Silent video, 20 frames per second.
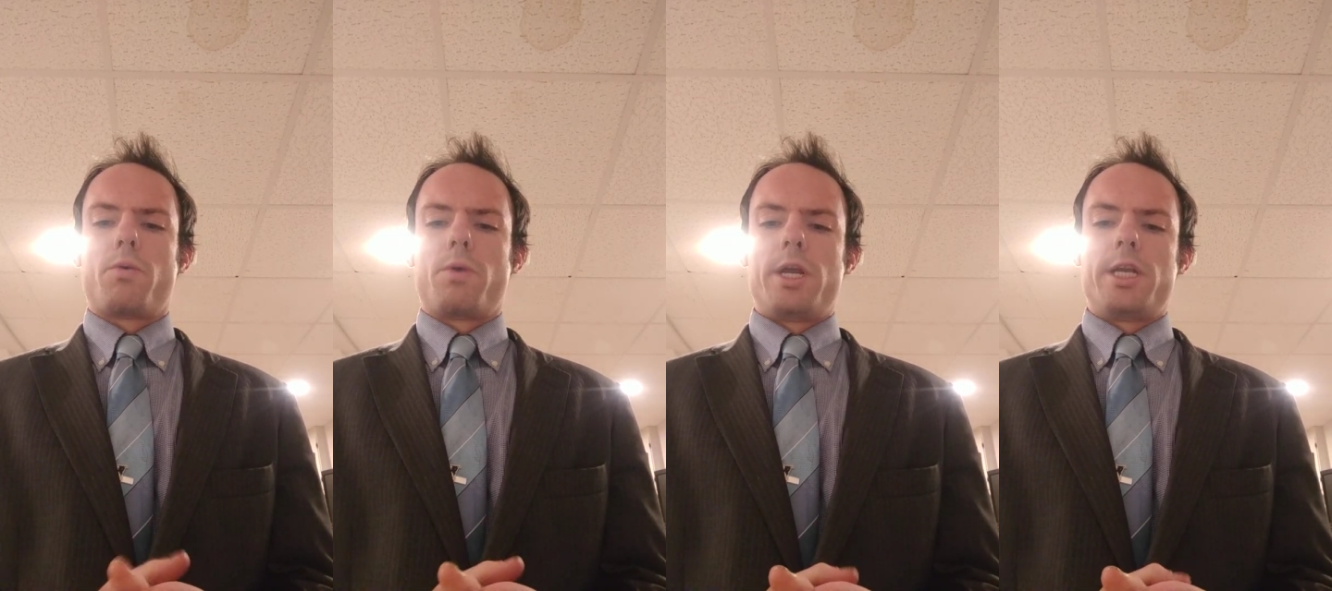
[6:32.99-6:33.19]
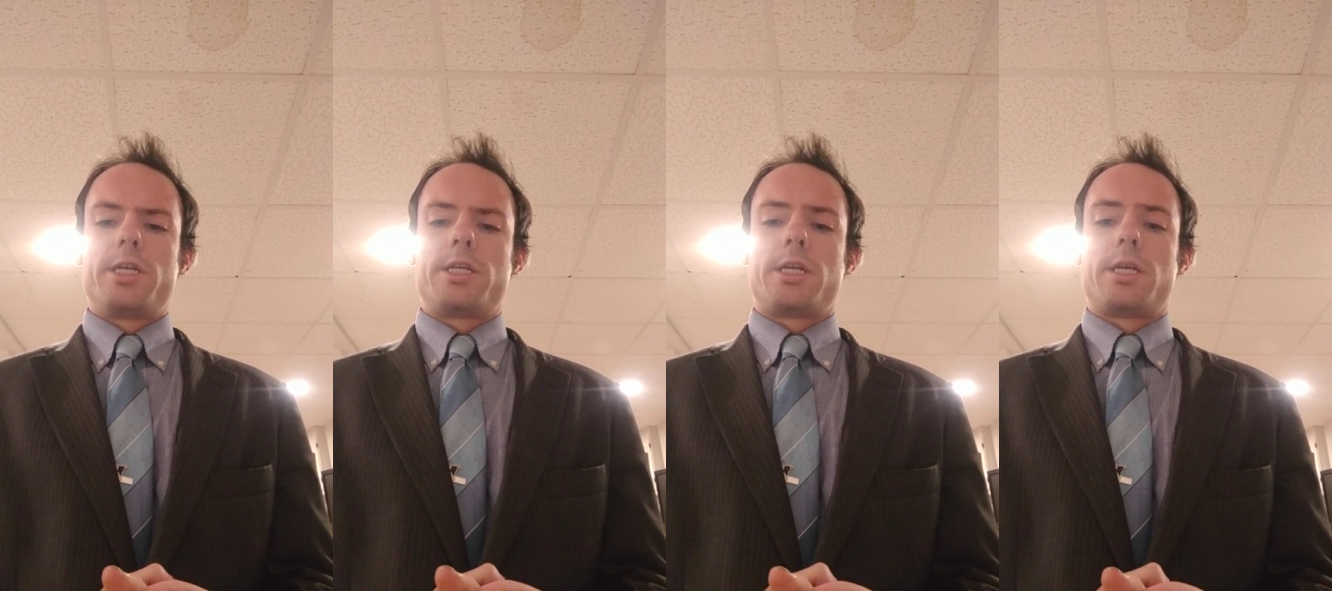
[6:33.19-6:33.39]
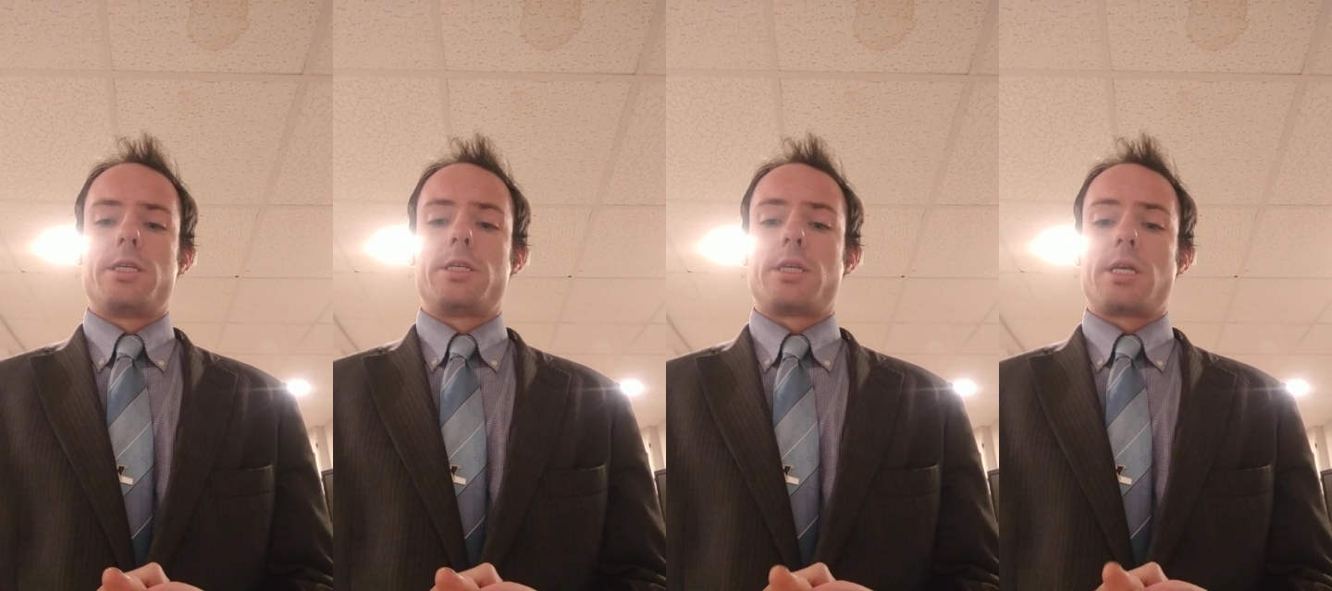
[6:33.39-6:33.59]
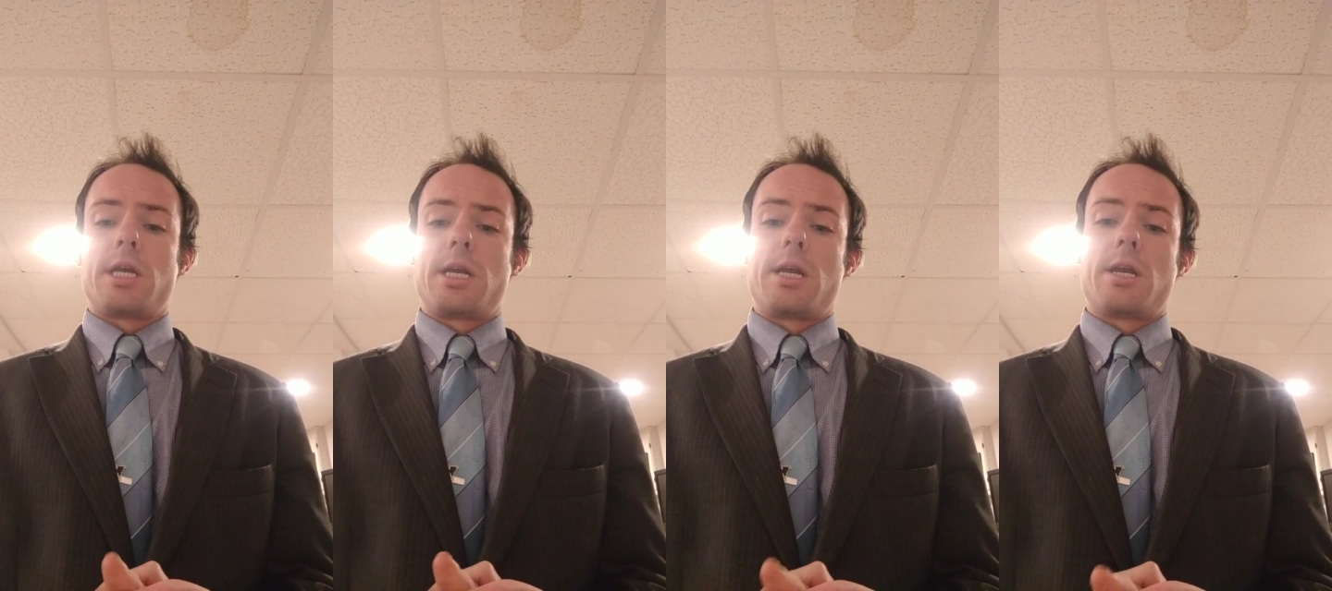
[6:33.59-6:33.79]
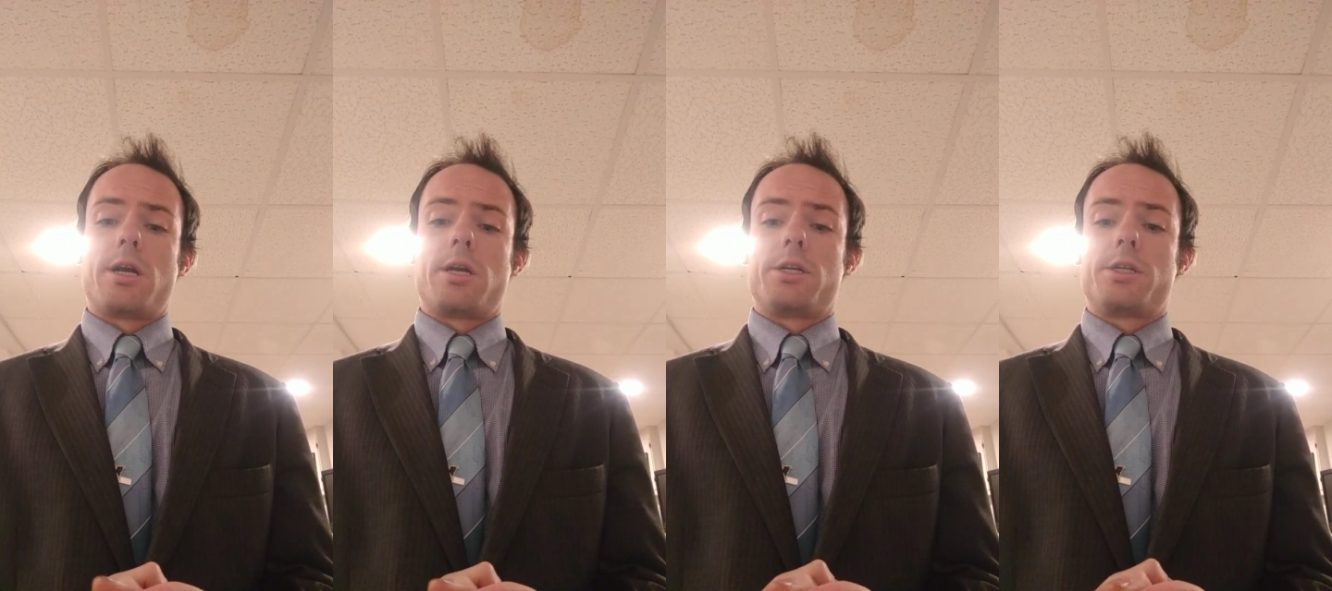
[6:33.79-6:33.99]
reached his
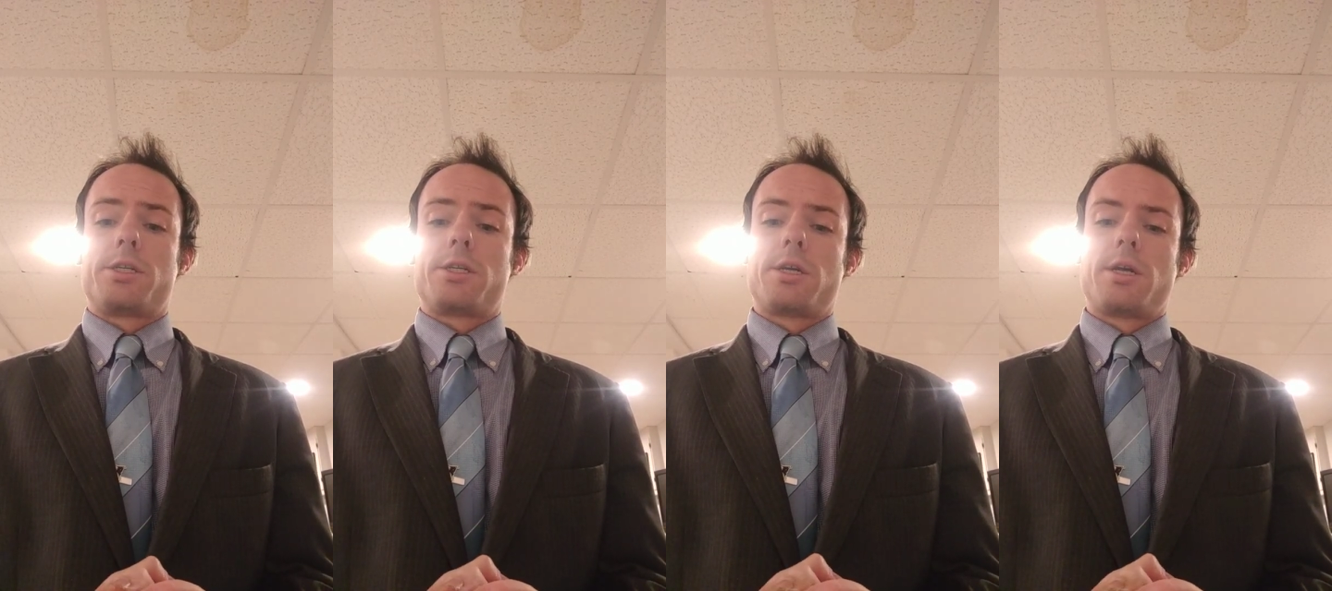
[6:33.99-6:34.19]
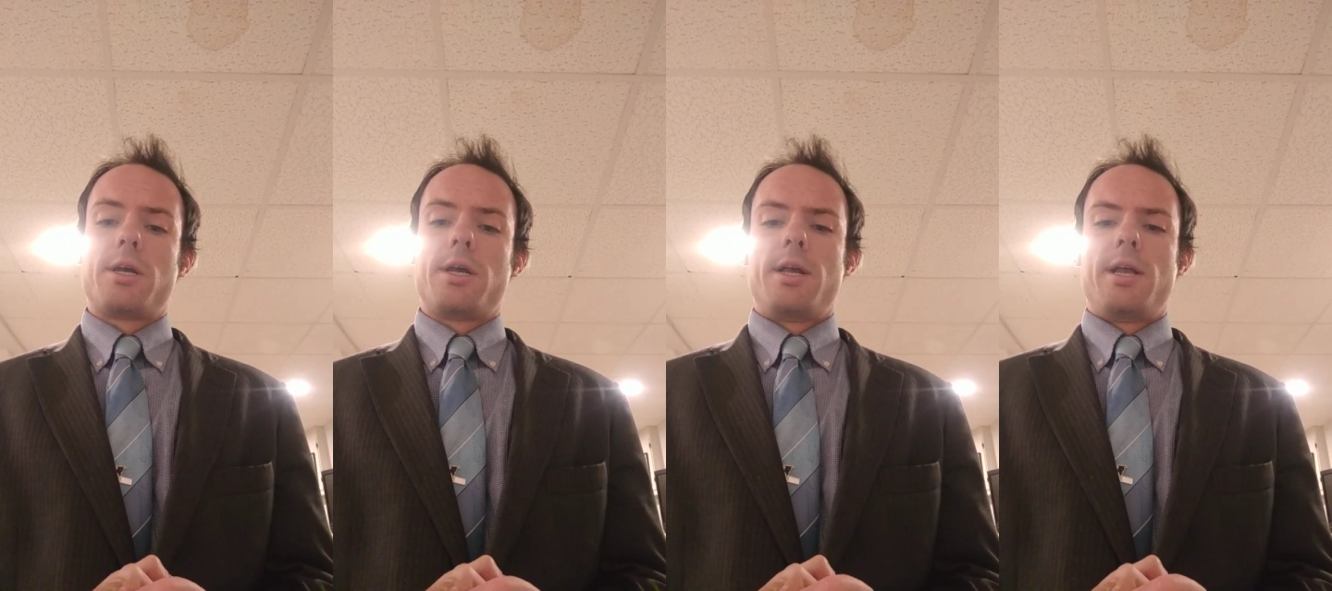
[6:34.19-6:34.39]
ears.